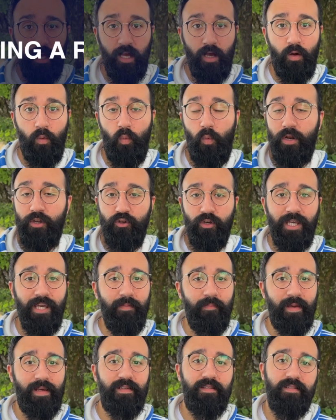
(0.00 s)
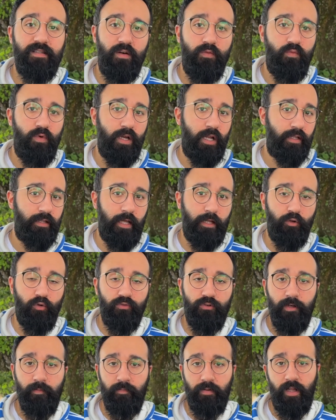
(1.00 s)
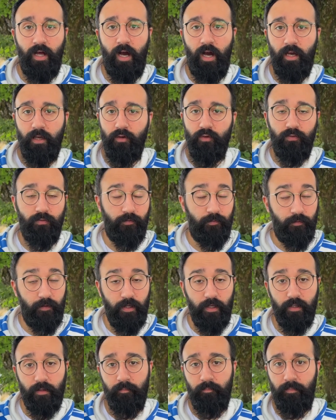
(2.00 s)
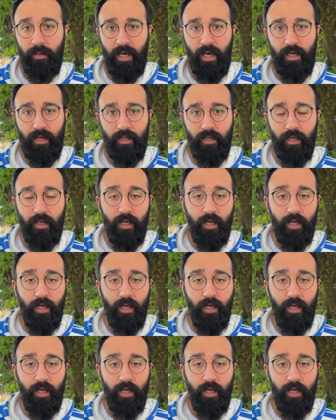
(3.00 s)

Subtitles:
When you email someone and they don't reply, you feel bad.